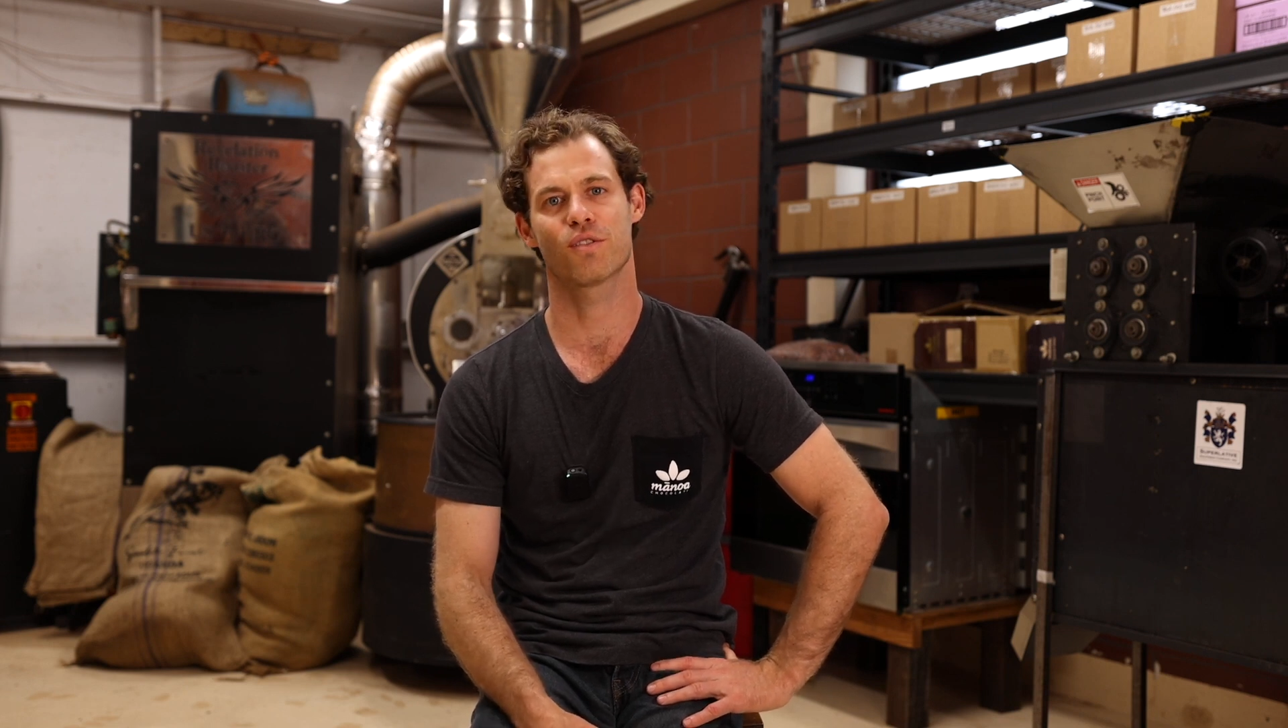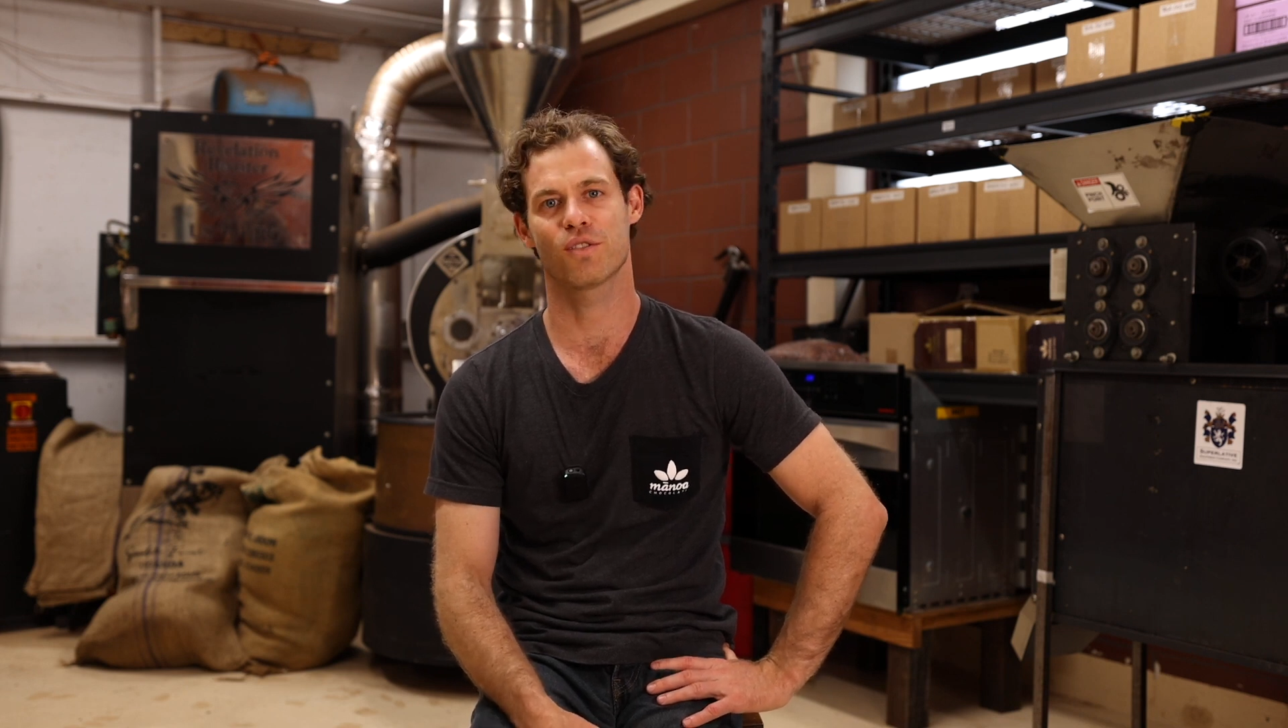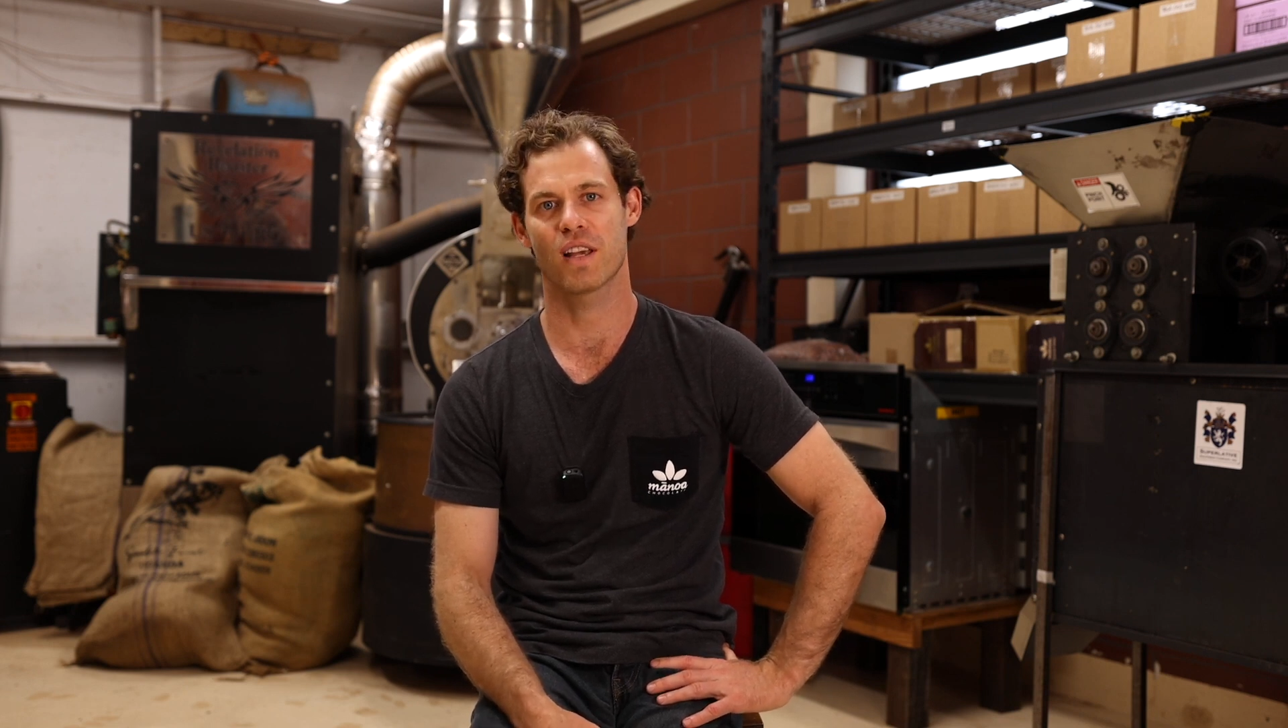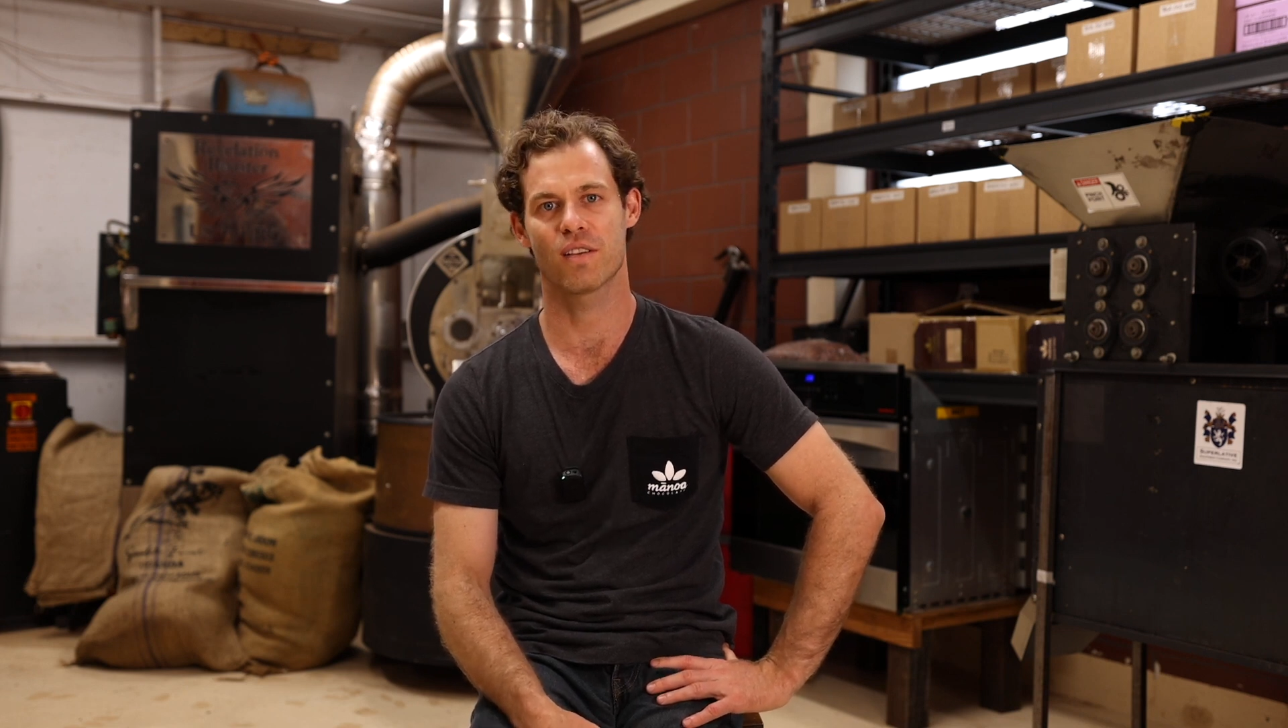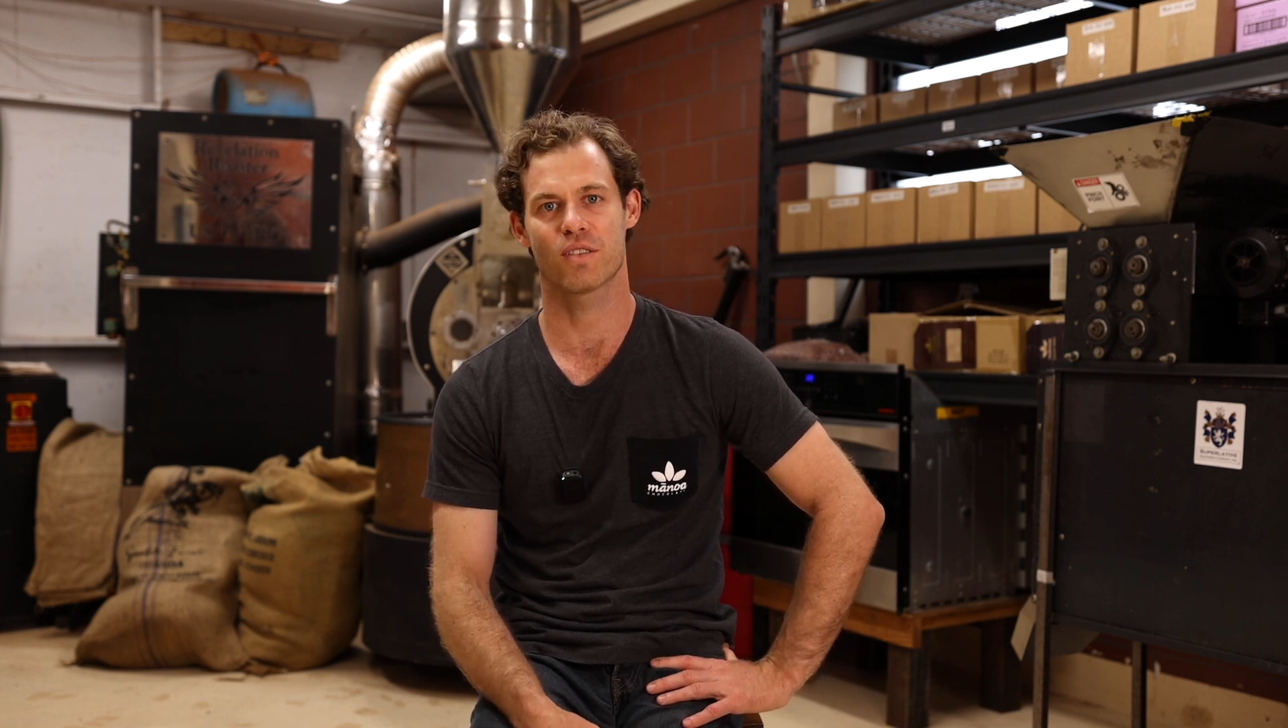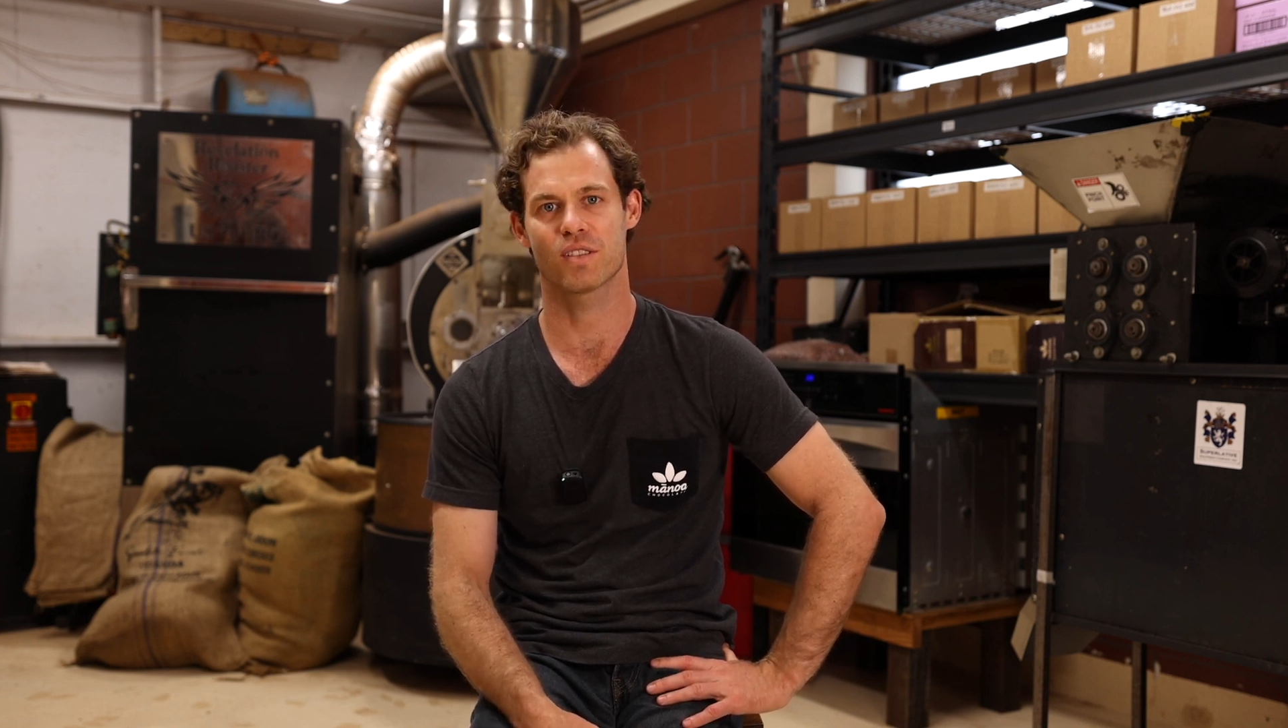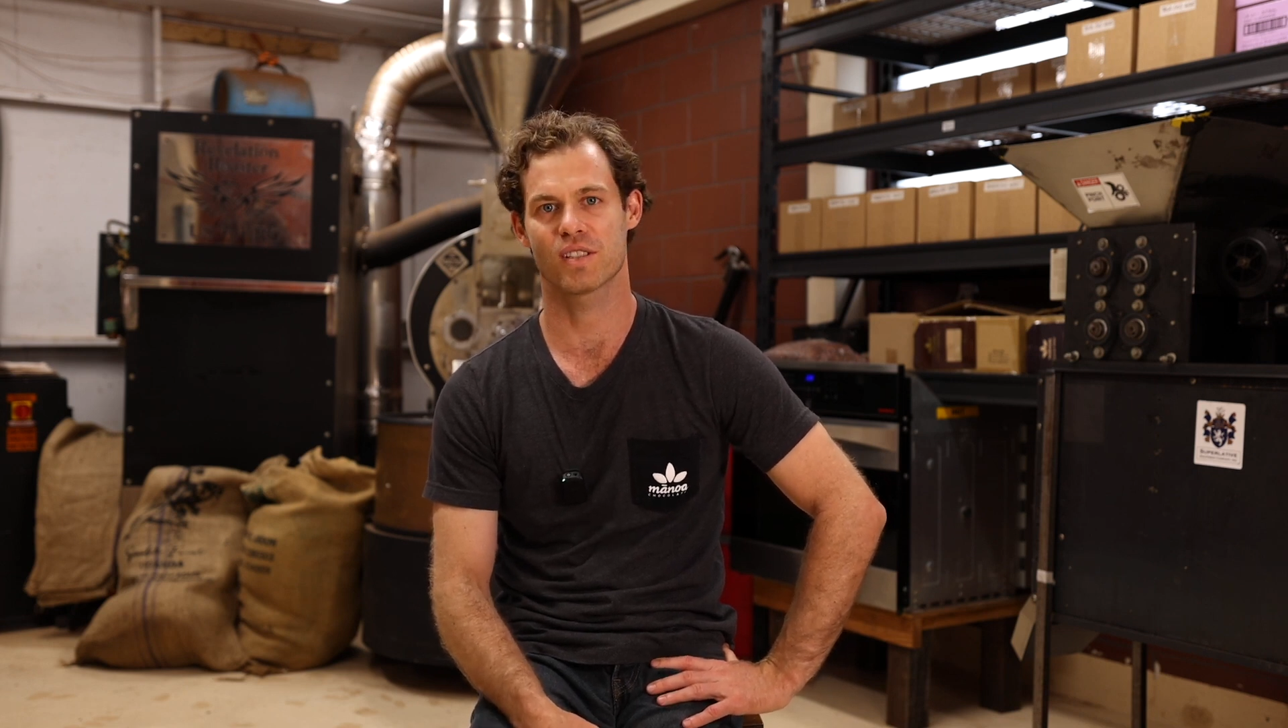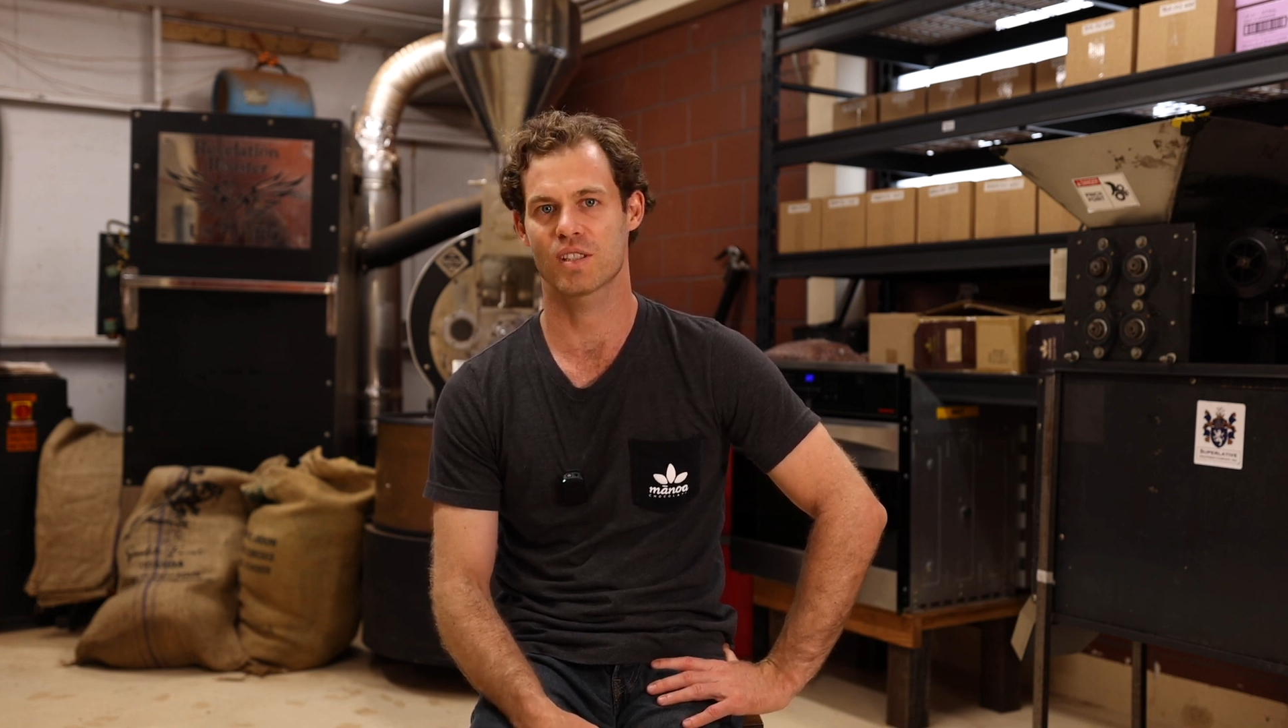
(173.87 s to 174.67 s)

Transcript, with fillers: flavors